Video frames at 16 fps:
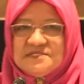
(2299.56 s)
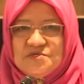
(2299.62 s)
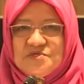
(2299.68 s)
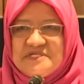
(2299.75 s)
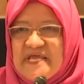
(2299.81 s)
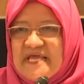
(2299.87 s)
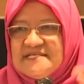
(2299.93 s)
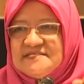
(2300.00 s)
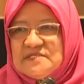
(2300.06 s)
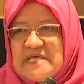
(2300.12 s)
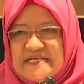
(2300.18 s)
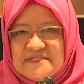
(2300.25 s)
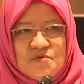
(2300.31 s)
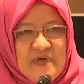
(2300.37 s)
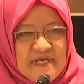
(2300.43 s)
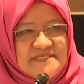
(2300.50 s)
So the
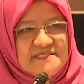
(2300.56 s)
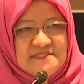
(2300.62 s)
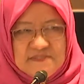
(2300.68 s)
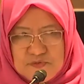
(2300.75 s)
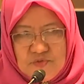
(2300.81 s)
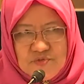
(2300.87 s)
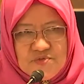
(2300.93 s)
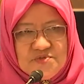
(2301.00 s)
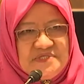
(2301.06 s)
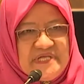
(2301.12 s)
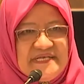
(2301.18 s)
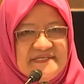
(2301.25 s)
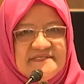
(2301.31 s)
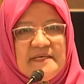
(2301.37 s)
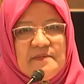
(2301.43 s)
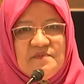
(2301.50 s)
SOS is good to
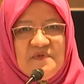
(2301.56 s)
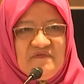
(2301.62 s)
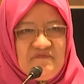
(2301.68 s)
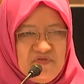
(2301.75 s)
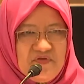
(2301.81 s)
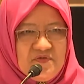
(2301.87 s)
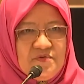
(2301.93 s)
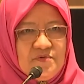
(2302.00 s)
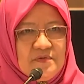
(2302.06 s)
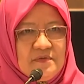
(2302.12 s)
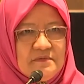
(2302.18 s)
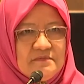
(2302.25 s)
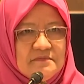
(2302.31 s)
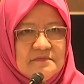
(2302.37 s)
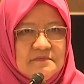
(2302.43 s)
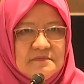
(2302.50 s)
test them. They're very good.
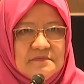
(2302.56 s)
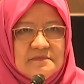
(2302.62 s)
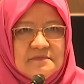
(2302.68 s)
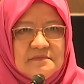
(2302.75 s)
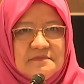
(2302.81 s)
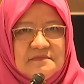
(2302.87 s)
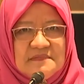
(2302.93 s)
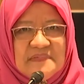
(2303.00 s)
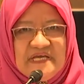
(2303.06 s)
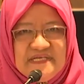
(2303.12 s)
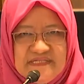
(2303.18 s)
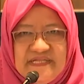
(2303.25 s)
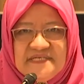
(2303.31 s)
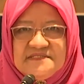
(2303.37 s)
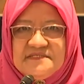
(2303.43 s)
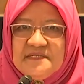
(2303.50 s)
I
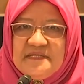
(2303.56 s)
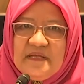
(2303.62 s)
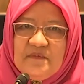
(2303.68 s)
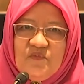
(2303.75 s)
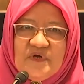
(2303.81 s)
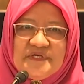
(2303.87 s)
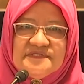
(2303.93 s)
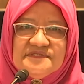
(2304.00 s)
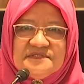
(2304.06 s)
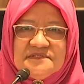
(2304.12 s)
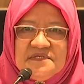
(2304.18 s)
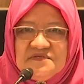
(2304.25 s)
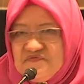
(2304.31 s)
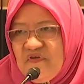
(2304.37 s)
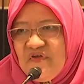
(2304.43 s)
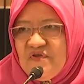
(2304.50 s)
tested them once.
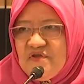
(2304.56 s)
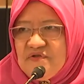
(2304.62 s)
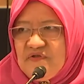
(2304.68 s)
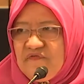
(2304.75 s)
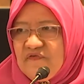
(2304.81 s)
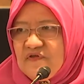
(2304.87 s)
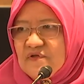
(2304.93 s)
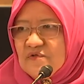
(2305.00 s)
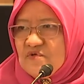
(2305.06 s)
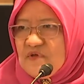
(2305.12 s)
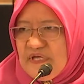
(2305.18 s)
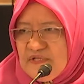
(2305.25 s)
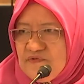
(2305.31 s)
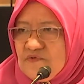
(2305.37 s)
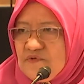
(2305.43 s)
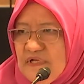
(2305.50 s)
It's very difficult to
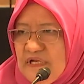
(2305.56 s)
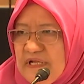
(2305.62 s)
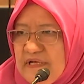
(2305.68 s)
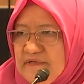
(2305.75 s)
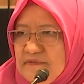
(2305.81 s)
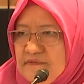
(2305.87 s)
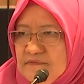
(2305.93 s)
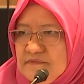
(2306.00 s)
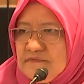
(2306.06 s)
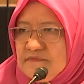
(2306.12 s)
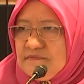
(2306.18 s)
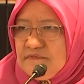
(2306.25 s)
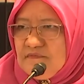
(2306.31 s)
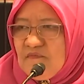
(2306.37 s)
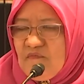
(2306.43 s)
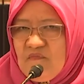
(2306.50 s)
get through the line.
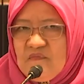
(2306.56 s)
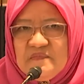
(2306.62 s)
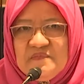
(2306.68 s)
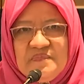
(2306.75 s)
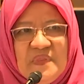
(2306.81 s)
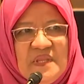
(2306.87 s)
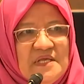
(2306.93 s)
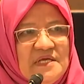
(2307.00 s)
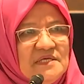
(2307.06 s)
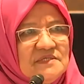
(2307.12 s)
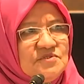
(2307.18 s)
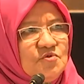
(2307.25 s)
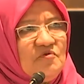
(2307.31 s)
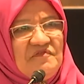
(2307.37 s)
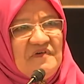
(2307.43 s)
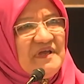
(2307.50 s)

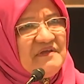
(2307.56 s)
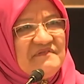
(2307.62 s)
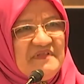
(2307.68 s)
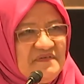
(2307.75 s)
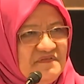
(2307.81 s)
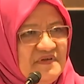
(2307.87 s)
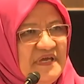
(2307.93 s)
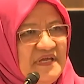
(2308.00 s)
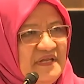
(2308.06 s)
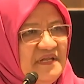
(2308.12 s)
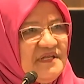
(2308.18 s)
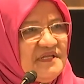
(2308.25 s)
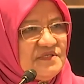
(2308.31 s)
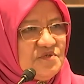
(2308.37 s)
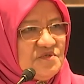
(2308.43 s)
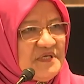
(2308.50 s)
So far, I've never had
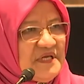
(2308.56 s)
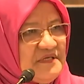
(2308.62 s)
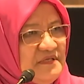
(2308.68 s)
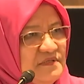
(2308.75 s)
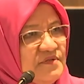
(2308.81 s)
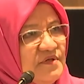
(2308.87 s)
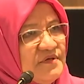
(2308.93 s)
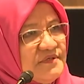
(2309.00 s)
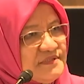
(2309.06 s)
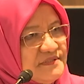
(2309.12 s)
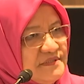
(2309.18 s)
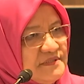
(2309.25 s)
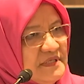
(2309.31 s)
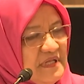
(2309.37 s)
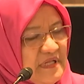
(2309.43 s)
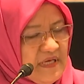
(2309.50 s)
any suicidal
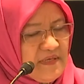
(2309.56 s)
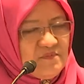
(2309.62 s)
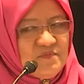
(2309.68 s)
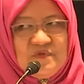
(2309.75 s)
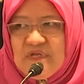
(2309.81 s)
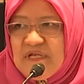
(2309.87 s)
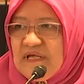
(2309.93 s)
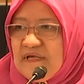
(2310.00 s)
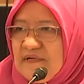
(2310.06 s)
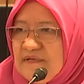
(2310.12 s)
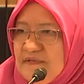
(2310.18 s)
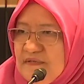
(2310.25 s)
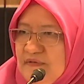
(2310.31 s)
thoughts, alhamdulillah.